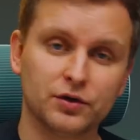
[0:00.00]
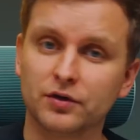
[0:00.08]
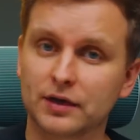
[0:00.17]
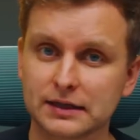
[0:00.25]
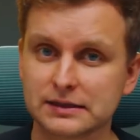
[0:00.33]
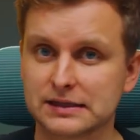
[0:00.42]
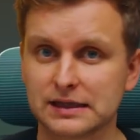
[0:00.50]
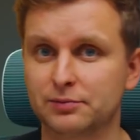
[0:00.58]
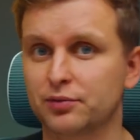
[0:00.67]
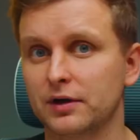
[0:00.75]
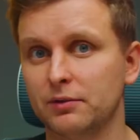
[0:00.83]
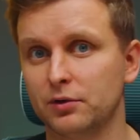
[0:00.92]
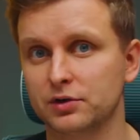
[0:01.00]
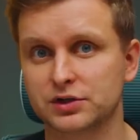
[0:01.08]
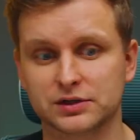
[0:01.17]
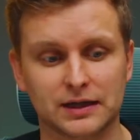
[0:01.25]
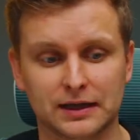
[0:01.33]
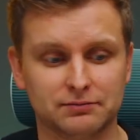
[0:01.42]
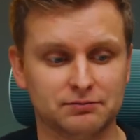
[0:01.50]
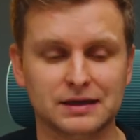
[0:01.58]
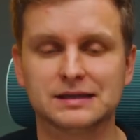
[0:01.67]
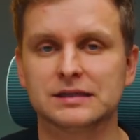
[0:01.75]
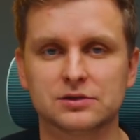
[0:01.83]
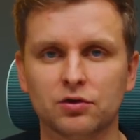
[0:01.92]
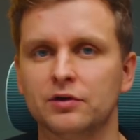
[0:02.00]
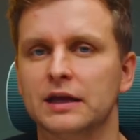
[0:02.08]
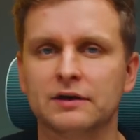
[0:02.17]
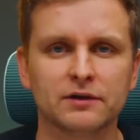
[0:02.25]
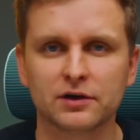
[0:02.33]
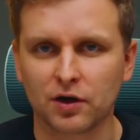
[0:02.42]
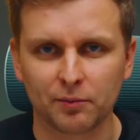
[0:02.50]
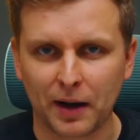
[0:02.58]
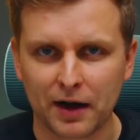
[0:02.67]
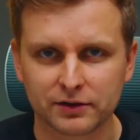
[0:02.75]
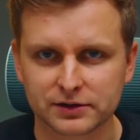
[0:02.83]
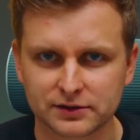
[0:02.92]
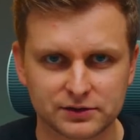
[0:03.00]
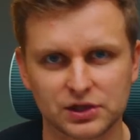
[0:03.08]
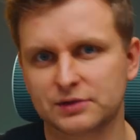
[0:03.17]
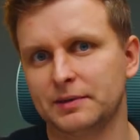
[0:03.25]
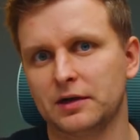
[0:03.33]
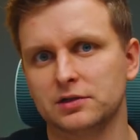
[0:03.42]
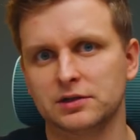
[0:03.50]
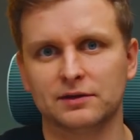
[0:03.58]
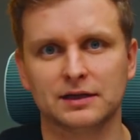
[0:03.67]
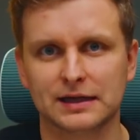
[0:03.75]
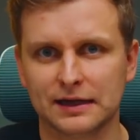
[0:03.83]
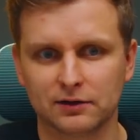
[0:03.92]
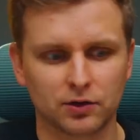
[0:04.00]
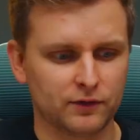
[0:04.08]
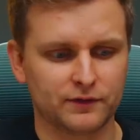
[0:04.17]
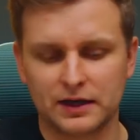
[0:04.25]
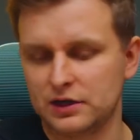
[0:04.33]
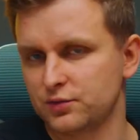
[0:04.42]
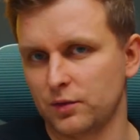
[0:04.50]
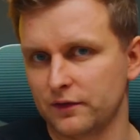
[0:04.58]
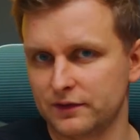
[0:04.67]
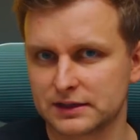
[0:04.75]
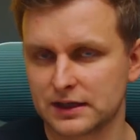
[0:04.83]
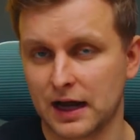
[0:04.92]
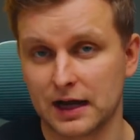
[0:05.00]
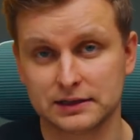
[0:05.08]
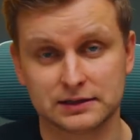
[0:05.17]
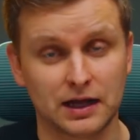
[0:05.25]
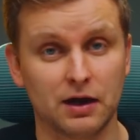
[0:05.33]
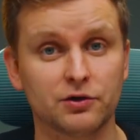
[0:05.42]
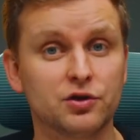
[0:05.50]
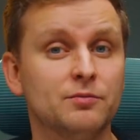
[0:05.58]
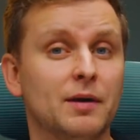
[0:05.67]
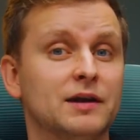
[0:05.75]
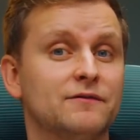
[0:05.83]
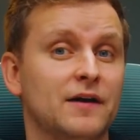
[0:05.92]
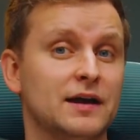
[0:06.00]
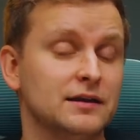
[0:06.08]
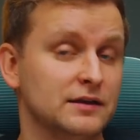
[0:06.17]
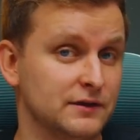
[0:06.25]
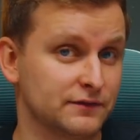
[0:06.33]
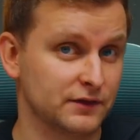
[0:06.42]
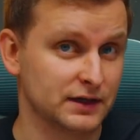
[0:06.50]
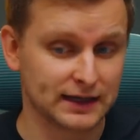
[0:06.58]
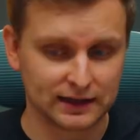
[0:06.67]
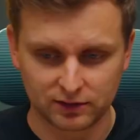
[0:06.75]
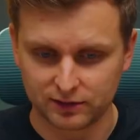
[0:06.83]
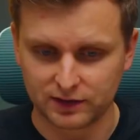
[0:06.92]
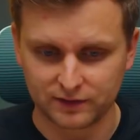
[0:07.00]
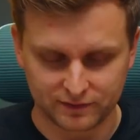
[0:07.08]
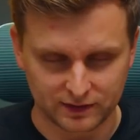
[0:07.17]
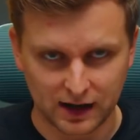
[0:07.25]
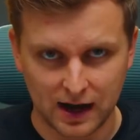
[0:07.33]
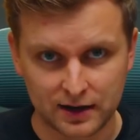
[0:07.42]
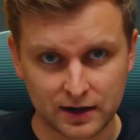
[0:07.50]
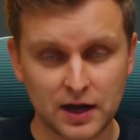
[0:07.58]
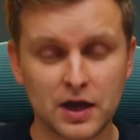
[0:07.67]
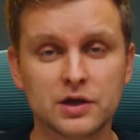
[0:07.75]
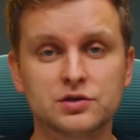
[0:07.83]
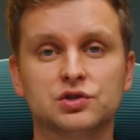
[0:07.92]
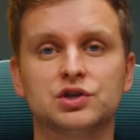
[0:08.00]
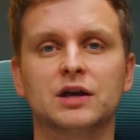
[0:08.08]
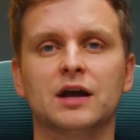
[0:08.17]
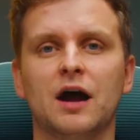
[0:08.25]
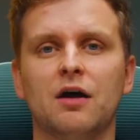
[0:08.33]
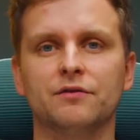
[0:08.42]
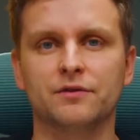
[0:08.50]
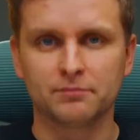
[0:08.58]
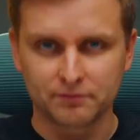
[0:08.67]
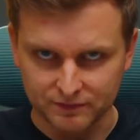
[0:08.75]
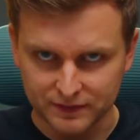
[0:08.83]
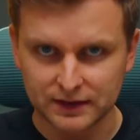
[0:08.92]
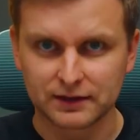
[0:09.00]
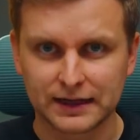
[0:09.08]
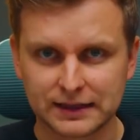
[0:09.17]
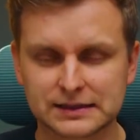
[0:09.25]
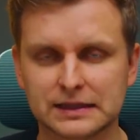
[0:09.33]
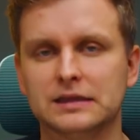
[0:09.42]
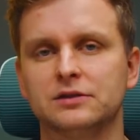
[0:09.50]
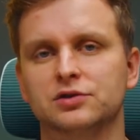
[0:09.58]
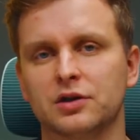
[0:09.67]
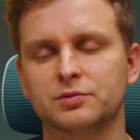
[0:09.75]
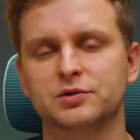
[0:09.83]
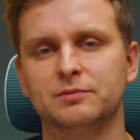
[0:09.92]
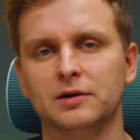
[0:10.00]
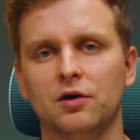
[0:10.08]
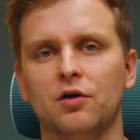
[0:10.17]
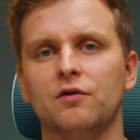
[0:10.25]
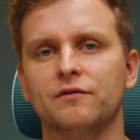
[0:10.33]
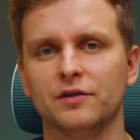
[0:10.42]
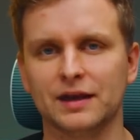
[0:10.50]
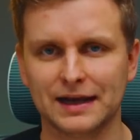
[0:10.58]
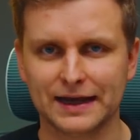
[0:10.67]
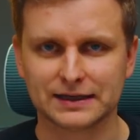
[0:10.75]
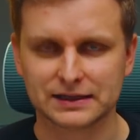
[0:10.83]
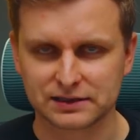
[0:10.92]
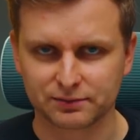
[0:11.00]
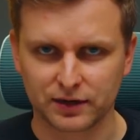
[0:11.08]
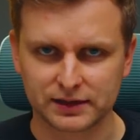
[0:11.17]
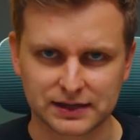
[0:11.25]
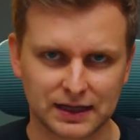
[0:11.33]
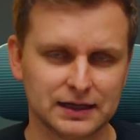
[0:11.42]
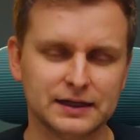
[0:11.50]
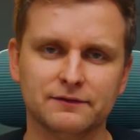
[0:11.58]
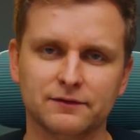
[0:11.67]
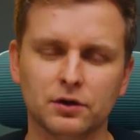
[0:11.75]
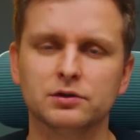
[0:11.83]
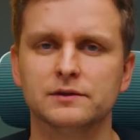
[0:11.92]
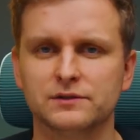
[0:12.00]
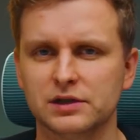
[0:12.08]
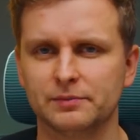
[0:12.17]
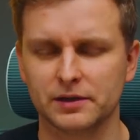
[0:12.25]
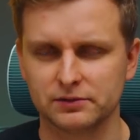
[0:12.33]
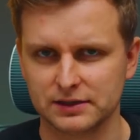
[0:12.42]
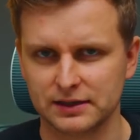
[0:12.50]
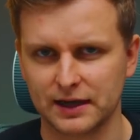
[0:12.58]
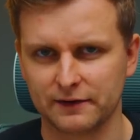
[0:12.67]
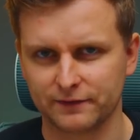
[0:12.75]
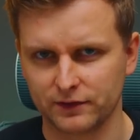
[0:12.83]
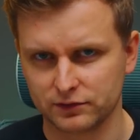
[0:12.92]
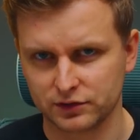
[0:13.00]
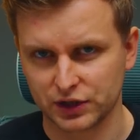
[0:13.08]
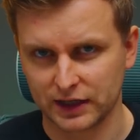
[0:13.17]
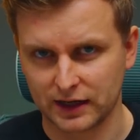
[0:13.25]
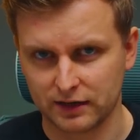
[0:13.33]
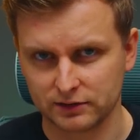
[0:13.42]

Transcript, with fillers: you can see pretty much that this is uneven comparison just because of the deal of each one of these cards. Now, you might find a different deal on a different card, so check out the links in the description below for the latest price. I'll leave loads of G P Us in there for you to check